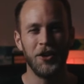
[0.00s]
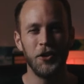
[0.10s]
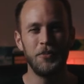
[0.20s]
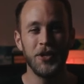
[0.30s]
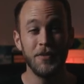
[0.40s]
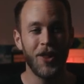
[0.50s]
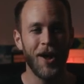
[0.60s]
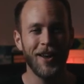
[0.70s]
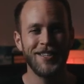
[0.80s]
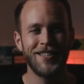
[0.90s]
YouTube
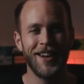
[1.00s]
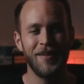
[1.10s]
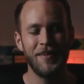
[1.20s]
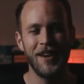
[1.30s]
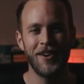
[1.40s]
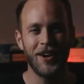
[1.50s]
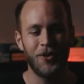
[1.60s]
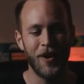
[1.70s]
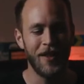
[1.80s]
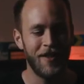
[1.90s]
vlogging setup here and
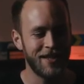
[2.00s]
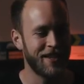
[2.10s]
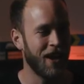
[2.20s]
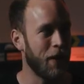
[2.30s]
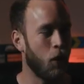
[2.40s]
created this setup.